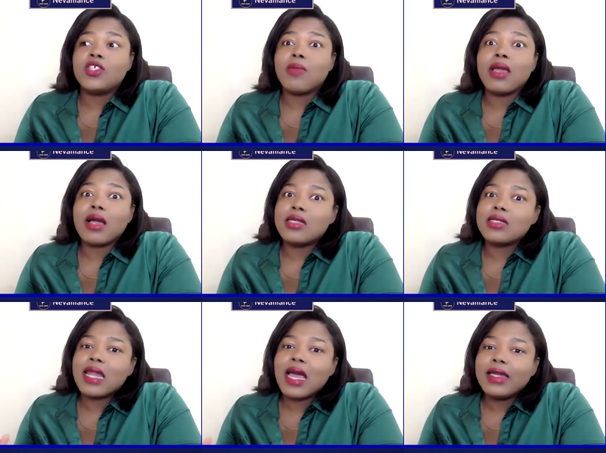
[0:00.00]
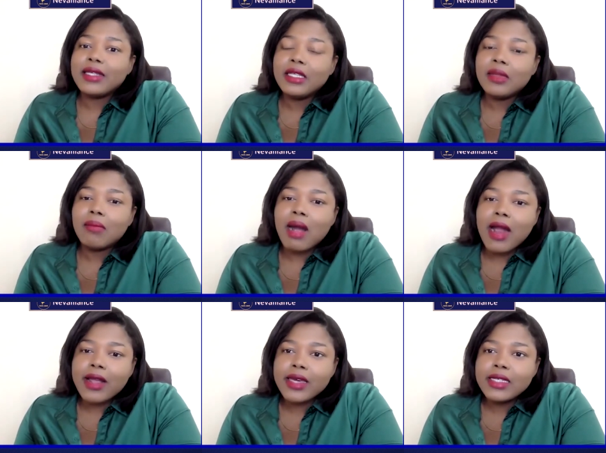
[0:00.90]
Jamaica is an ideal
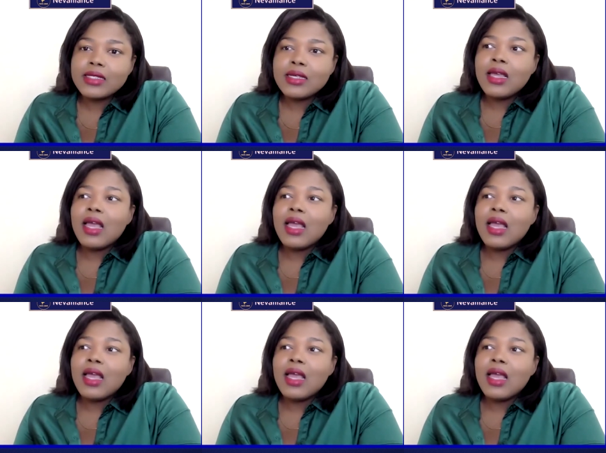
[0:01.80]
market.